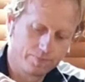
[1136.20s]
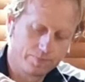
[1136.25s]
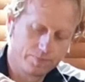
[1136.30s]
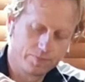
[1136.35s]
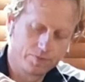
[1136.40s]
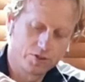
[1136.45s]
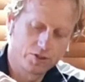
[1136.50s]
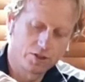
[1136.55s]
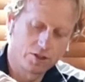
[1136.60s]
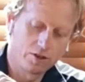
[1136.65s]

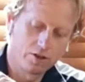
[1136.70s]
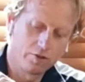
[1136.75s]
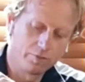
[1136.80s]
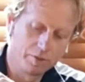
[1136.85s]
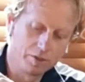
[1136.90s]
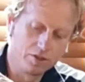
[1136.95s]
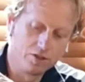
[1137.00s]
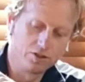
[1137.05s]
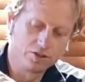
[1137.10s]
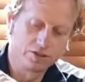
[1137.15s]
So I've
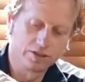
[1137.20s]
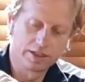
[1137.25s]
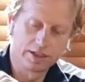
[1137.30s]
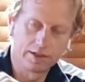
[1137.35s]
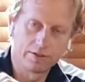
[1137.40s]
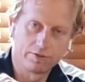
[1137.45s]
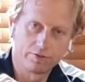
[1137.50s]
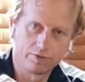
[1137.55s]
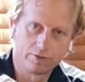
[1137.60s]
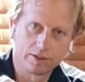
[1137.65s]
been using
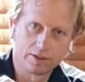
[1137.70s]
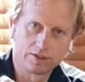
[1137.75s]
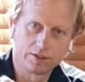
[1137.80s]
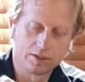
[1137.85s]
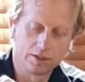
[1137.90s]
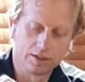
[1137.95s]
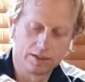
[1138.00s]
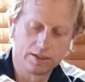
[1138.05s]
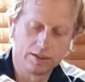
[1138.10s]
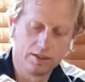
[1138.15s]
that
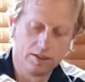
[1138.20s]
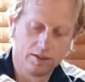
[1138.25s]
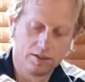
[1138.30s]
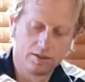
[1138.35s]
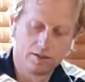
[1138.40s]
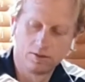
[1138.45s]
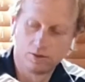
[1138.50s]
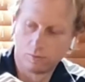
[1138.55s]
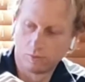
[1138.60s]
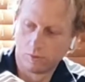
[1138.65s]
recently.
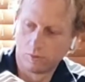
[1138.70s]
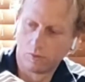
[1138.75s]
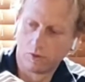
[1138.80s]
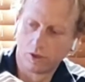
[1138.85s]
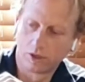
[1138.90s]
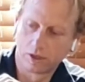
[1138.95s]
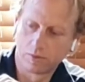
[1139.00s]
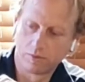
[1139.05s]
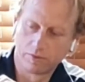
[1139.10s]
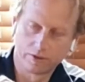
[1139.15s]
I've been
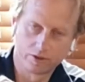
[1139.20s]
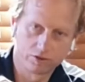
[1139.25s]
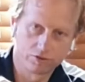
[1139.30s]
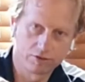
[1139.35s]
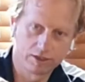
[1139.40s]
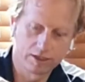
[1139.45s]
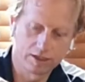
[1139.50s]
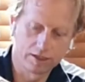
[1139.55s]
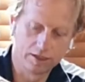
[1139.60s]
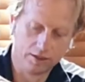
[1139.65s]
working with this
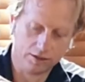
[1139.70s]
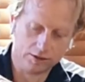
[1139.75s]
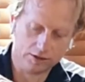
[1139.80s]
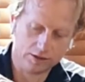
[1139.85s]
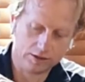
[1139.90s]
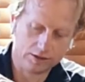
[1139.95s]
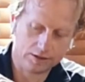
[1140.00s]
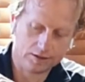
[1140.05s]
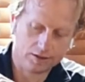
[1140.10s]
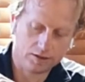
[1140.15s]
router.
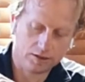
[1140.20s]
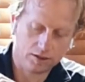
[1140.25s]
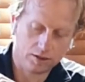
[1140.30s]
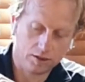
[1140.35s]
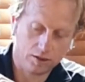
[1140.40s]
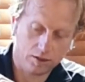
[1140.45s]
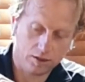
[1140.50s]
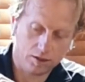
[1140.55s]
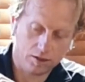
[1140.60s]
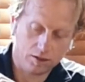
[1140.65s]

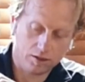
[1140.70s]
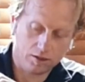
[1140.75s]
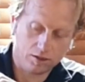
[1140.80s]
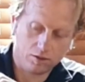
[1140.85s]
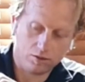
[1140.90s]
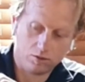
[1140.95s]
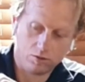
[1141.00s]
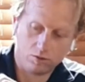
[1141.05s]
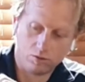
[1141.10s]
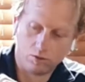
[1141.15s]

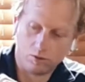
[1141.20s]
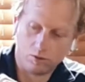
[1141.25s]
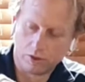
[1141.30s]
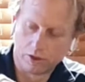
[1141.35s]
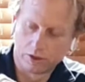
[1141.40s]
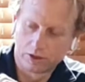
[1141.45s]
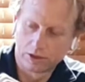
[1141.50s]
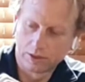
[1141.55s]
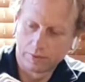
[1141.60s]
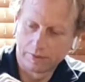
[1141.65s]
We'll
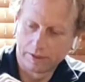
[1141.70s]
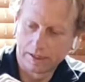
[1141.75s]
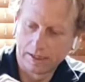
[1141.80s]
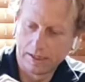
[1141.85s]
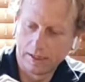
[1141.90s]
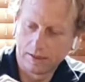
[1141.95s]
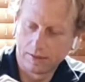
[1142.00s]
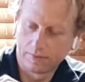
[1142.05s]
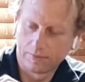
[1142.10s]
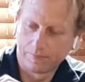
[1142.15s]
something
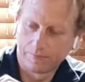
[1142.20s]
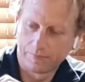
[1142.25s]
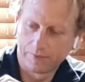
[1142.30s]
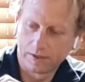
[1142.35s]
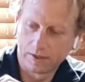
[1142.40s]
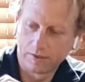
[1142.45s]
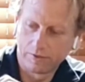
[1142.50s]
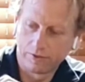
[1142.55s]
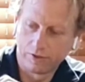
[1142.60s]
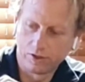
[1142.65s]
out.
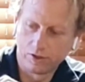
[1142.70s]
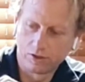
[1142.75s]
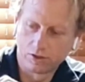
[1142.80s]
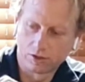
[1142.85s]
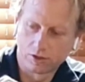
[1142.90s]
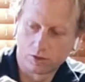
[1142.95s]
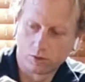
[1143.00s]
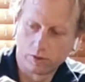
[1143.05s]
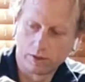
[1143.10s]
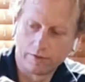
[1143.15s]
If you use a
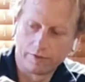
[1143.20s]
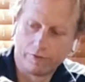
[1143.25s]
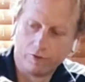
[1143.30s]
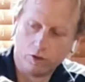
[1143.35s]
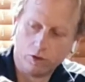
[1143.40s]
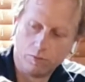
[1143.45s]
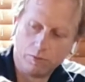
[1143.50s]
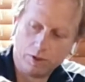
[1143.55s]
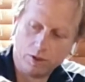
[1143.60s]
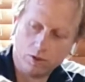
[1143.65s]

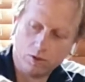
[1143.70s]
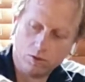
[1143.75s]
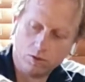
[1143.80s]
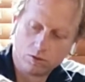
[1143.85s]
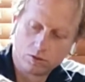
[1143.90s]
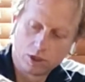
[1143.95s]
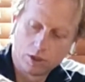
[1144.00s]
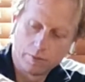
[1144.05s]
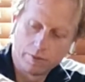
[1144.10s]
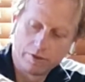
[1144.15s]
24mm
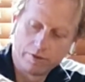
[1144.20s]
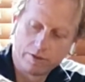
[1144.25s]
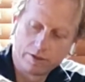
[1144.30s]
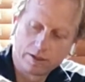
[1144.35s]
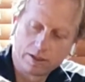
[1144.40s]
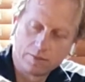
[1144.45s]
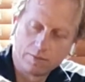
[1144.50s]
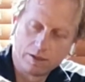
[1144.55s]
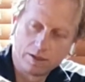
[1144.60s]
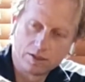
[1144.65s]
copy ring,
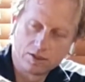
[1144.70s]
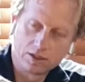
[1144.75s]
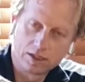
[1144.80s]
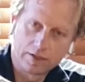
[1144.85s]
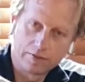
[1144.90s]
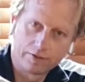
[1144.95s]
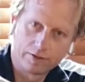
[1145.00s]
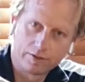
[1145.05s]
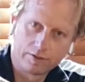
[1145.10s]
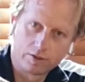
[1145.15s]
that means you
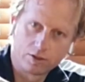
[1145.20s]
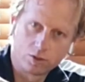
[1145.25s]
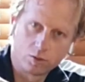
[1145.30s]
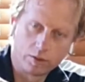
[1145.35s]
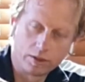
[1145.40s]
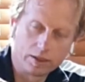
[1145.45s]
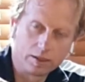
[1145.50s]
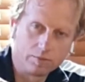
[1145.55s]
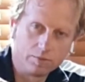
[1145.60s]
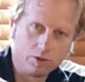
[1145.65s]
have to have a
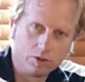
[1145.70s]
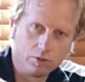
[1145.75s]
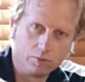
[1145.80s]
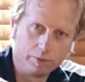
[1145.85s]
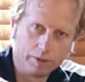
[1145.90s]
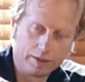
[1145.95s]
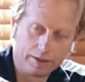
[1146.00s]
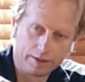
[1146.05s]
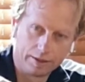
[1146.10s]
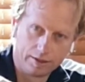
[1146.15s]
20mm
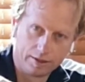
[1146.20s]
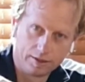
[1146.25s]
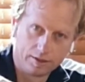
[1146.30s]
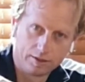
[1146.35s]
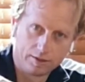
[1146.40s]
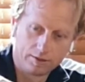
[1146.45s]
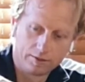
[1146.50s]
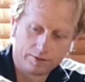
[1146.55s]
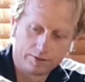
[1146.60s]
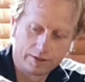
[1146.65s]
bit
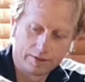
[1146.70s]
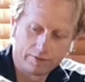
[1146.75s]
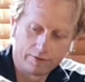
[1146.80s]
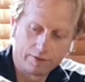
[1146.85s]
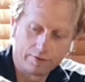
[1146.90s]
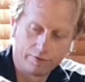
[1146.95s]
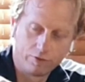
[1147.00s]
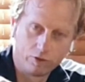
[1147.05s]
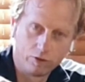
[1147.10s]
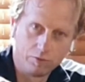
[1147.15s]
to have
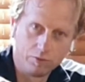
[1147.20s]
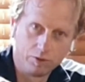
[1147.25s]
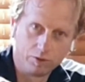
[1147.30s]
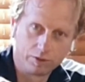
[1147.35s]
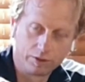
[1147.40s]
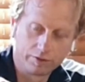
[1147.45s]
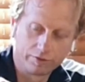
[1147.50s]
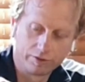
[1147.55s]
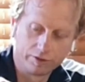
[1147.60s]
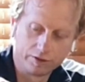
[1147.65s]
that 4mm
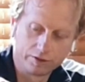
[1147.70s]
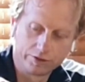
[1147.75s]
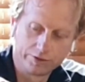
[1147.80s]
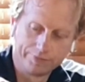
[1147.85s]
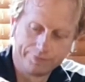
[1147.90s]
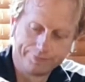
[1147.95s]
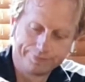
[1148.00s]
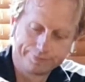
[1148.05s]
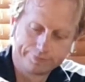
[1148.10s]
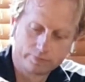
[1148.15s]
difference,
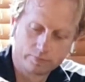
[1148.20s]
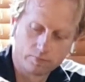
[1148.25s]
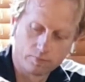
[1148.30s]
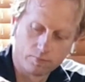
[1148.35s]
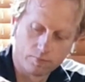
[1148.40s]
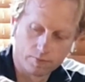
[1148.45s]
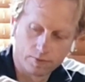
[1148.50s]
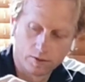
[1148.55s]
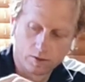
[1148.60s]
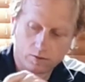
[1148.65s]

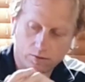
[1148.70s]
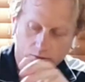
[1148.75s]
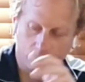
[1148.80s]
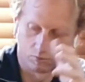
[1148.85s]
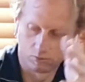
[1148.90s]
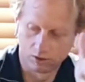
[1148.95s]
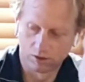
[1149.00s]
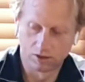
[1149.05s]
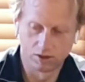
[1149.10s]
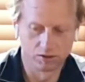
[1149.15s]

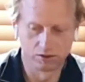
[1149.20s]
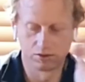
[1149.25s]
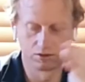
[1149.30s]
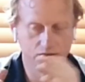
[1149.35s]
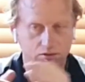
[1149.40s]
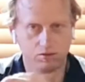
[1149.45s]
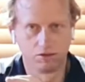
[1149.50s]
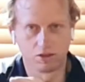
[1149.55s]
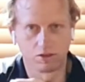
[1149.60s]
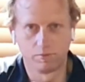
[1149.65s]
which is
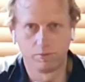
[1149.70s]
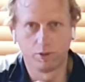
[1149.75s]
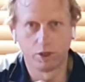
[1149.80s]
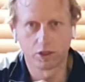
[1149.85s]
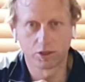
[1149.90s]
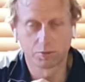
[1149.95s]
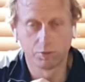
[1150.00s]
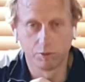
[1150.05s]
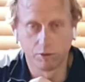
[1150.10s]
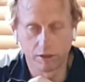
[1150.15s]
not
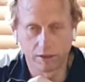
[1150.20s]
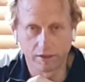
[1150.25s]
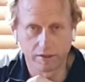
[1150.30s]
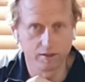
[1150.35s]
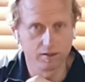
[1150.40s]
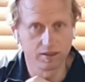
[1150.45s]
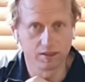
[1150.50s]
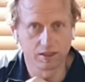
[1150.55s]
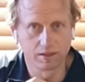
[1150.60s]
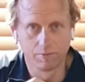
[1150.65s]
impossible either,
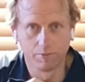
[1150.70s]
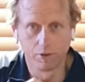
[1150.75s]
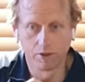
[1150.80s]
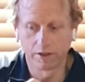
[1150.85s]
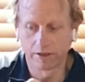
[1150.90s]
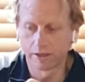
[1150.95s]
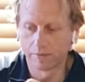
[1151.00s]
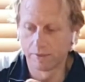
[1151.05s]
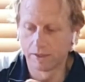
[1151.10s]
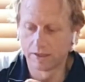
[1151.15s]
and you can buy
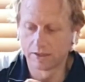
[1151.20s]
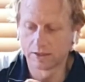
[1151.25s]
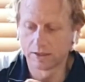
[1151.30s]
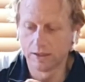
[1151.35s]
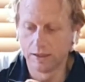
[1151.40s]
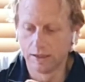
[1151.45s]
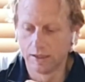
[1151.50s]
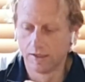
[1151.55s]
them easy.